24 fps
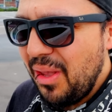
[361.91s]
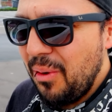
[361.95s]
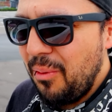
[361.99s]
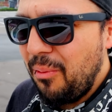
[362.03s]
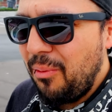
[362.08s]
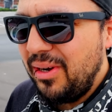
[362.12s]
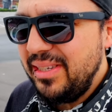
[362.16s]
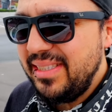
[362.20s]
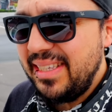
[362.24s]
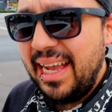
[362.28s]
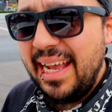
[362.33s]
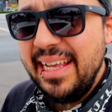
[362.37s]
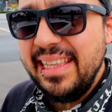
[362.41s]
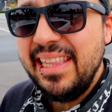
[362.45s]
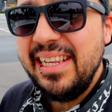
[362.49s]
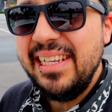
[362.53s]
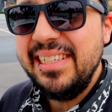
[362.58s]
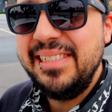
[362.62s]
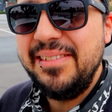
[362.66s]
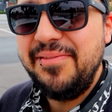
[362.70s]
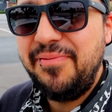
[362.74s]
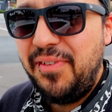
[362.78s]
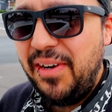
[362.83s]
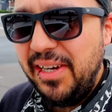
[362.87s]
was I ended up
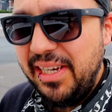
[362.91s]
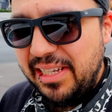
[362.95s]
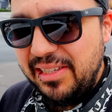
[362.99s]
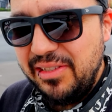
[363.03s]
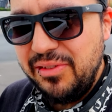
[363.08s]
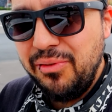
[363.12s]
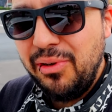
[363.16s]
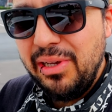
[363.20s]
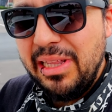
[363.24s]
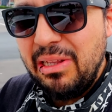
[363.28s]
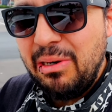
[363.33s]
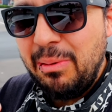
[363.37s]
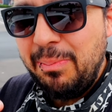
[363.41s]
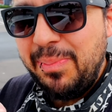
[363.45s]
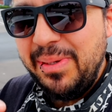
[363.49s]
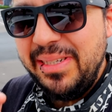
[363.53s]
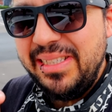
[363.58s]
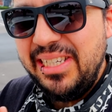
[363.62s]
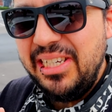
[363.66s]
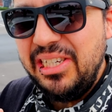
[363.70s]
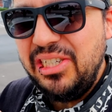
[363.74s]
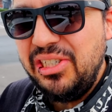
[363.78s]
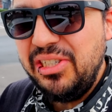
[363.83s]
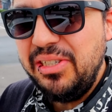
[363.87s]
fucking doing a little
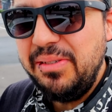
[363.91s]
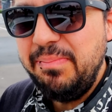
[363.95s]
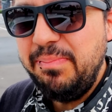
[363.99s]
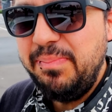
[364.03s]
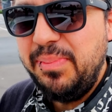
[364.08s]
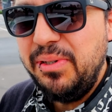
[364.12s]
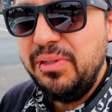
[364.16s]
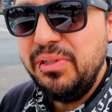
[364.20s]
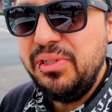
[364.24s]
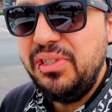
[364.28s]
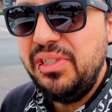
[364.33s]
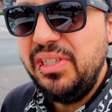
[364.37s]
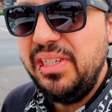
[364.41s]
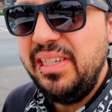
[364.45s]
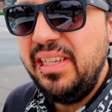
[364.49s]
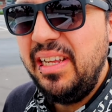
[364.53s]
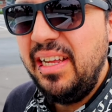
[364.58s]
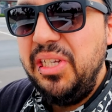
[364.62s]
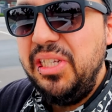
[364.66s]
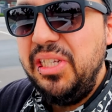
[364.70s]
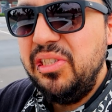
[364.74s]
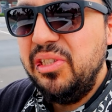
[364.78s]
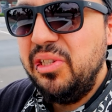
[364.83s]
petition bullshit.